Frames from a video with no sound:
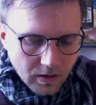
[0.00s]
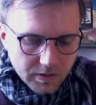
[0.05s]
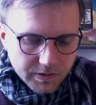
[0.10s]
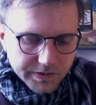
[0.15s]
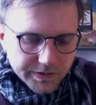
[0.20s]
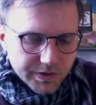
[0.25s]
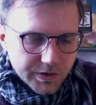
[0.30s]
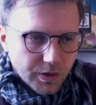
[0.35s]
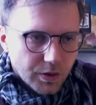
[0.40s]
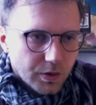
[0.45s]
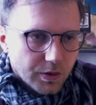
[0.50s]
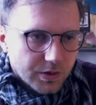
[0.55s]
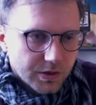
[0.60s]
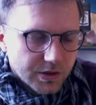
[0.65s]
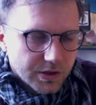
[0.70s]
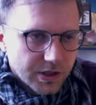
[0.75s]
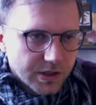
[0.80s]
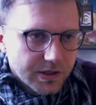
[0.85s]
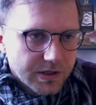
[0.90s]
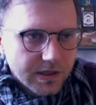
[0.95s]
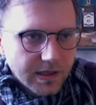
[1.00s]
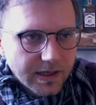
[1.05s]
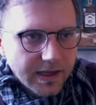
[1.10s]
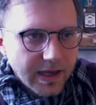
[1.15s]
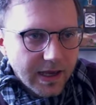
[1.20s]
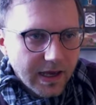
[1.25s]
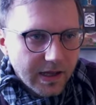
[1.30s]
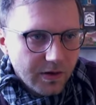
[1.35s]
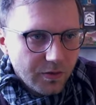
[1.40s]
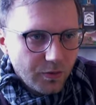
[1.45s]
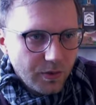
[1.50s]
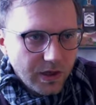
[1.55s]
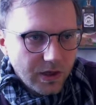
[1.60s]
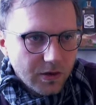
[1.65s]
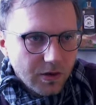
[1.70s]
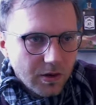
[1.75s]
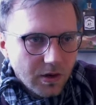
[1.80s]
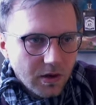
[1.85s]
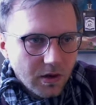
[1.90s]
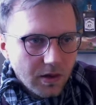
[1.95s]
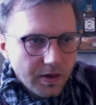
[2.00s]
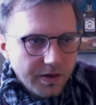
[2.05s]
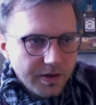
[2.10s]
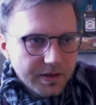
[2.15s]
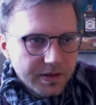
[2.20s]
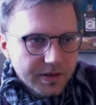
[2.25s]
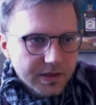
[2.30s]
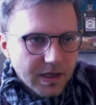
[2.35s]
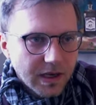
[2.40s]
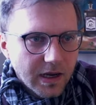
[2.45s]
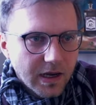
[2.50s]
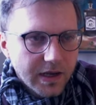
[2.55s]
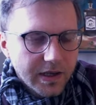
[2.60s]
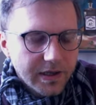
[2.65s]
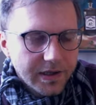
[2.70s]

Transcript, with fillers: So just again, recall this guy